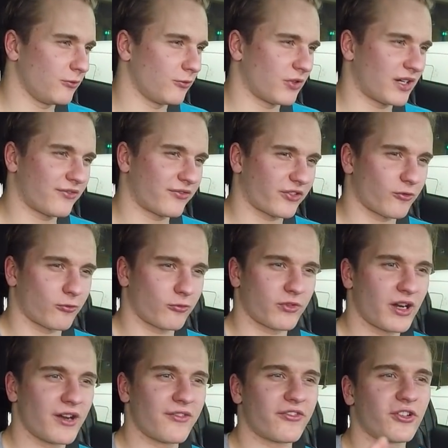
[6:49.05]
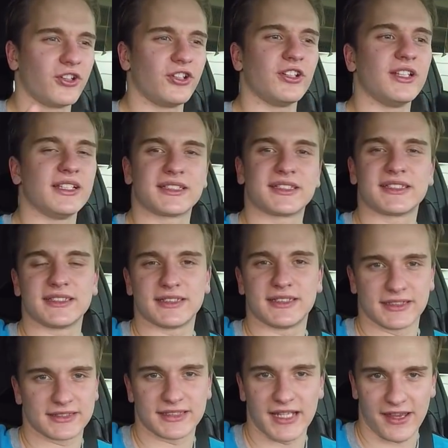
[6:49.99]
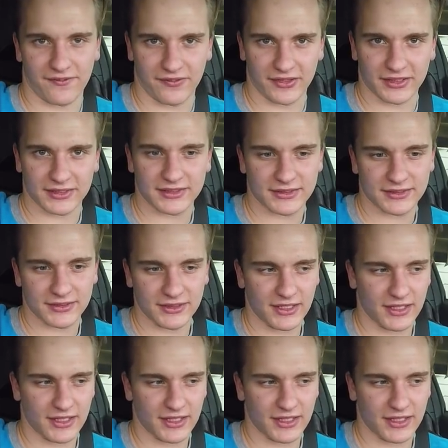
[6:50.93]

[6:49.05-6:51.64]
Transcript: wherever it's the safest,